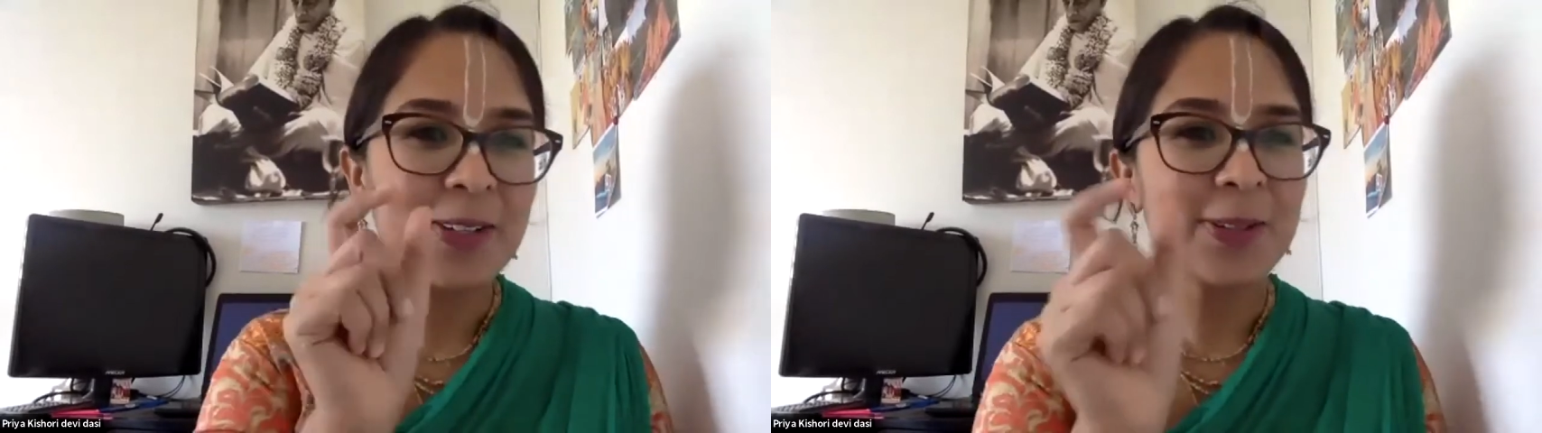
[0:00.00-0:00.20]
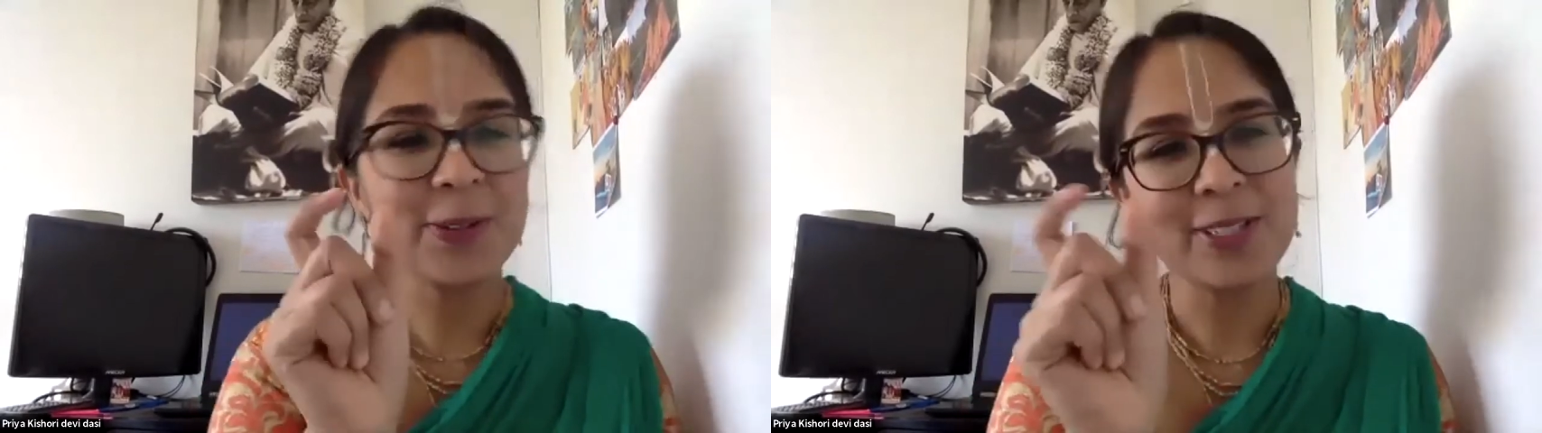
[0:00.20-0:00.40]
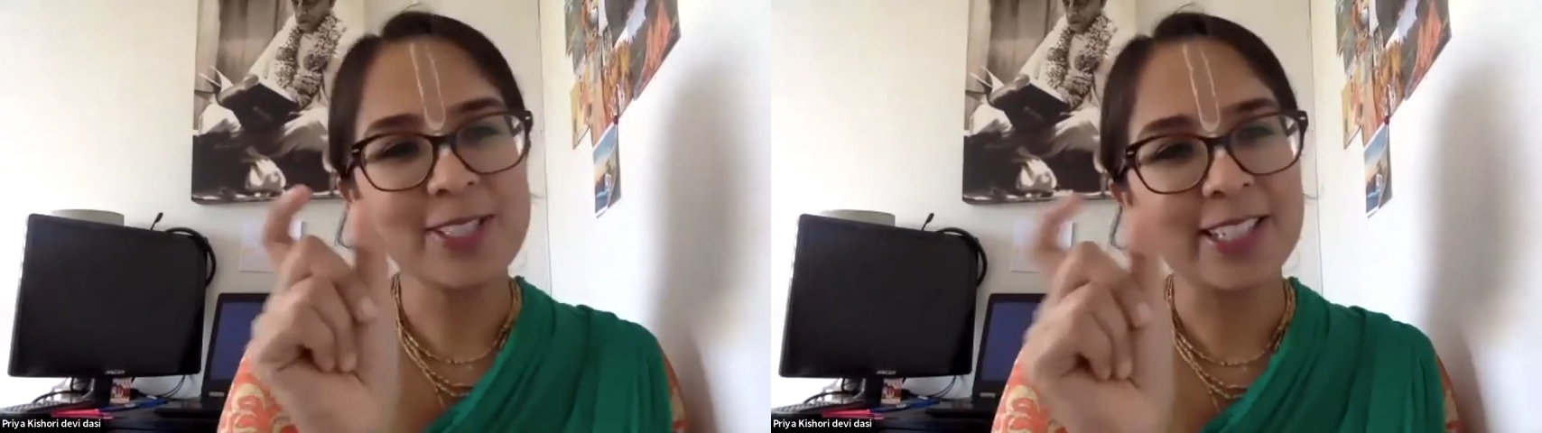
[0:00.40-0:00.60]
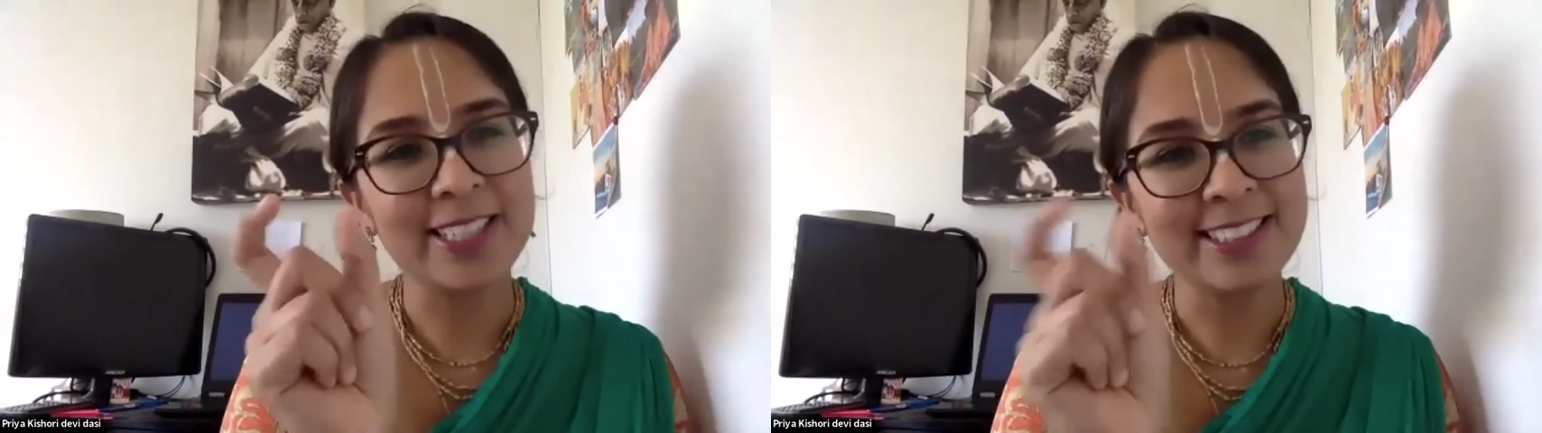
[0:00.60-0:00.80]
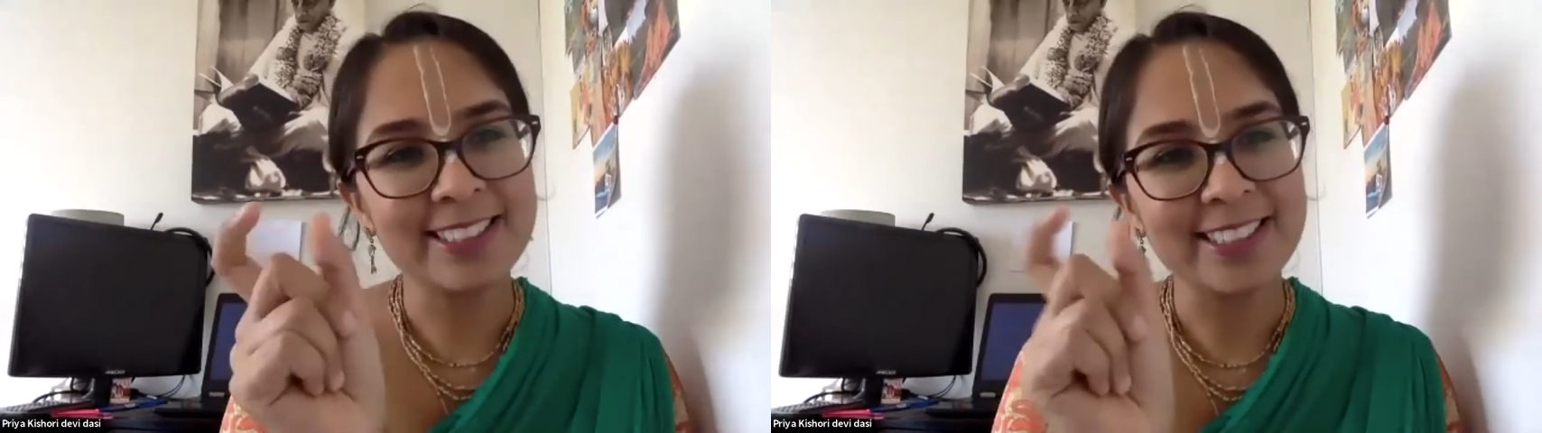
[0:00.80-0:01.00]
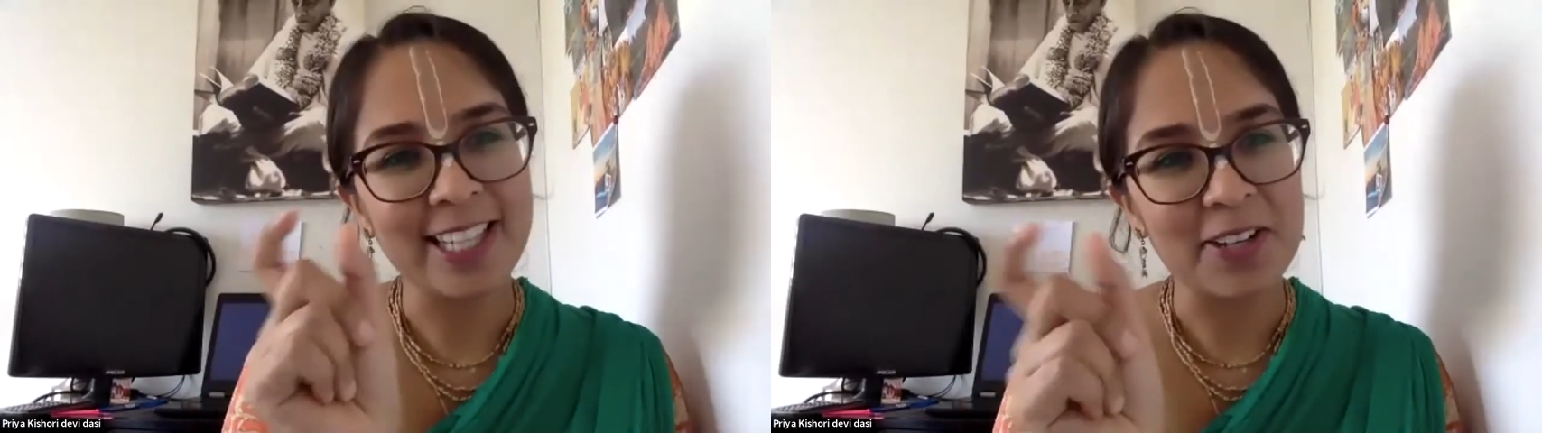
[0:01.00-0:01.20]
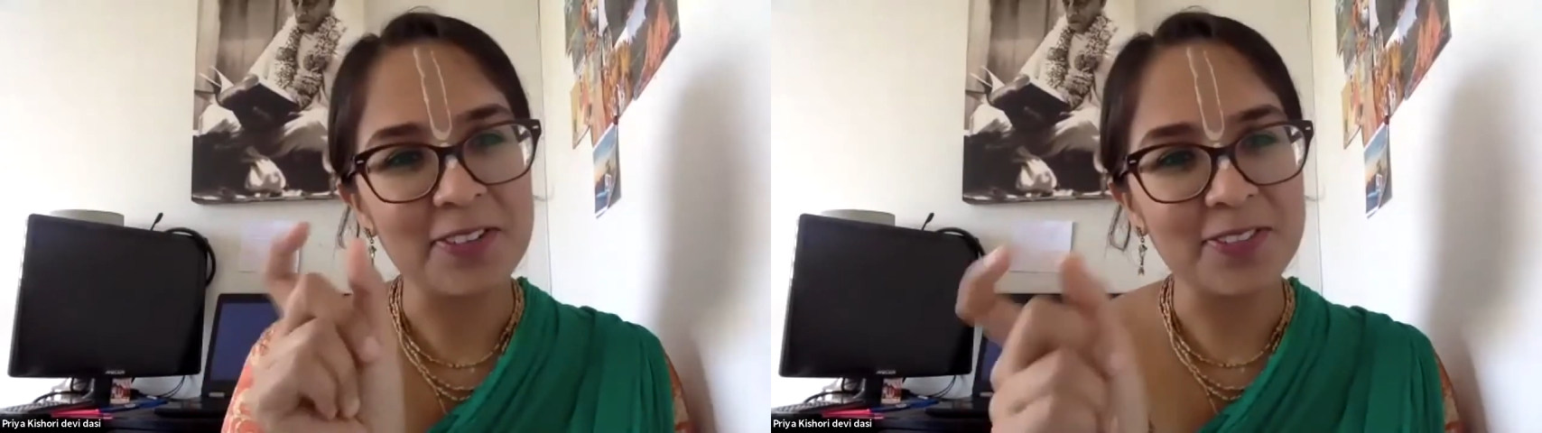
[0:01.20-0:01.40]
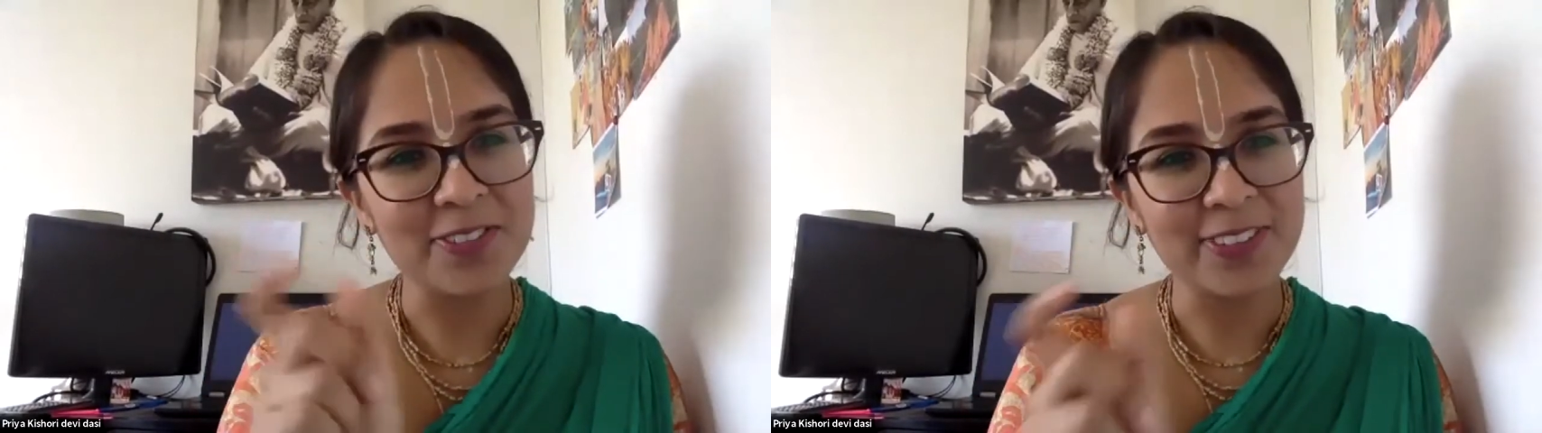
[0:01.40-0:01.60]
your journals
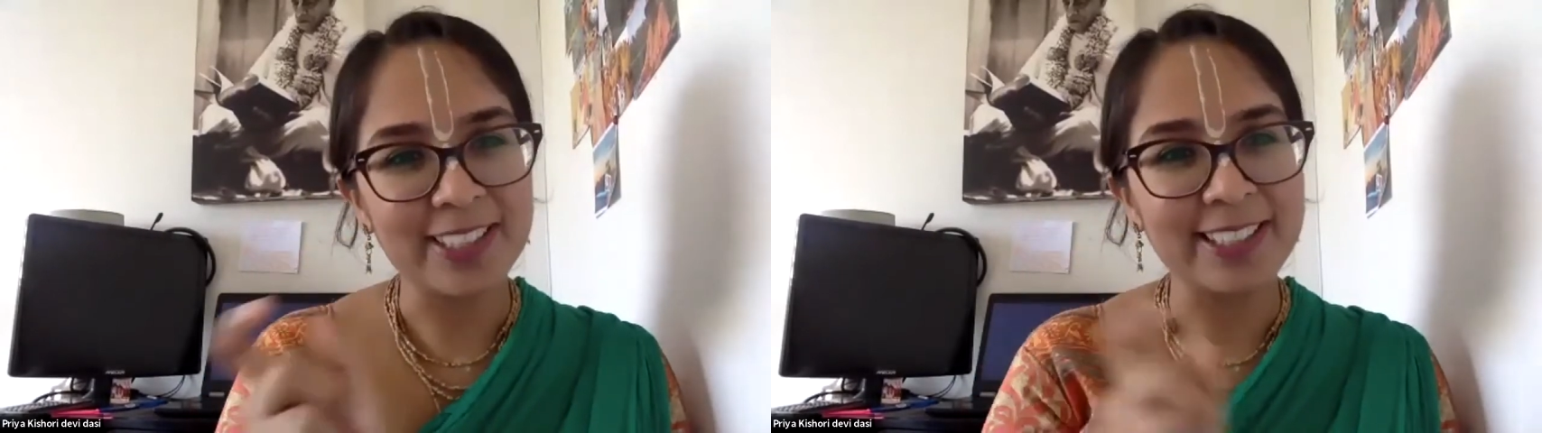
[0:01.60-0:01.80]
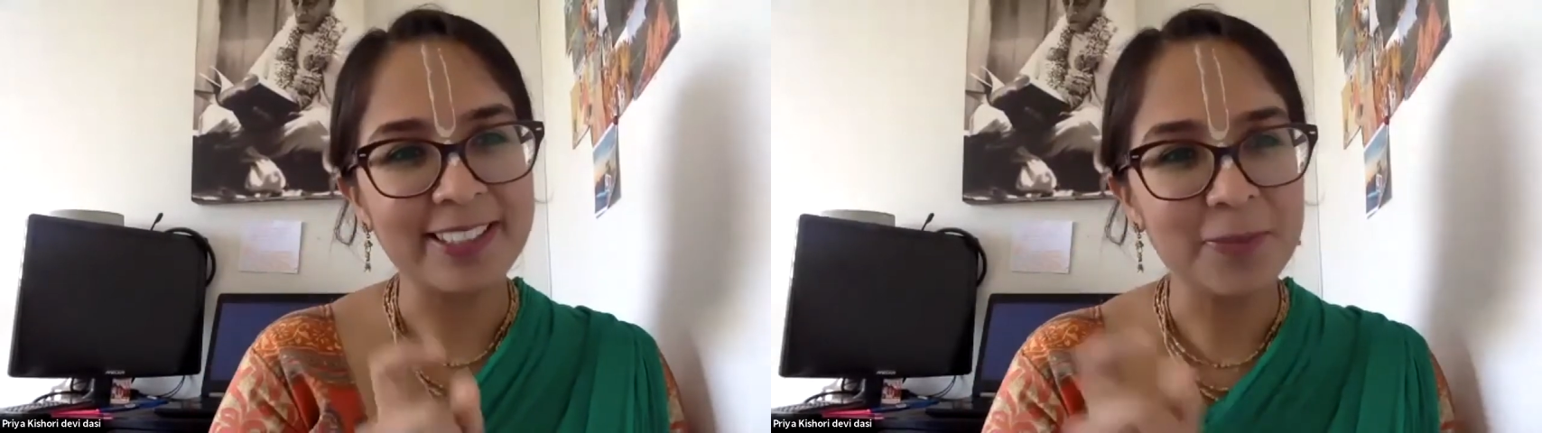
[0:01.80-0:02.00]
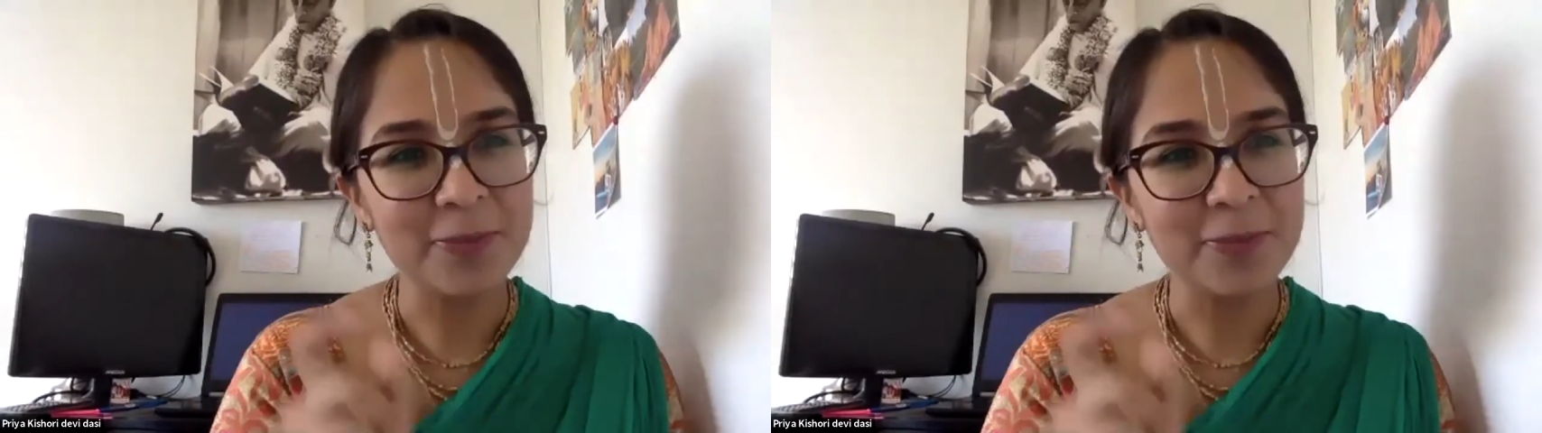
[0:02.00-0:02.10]
have how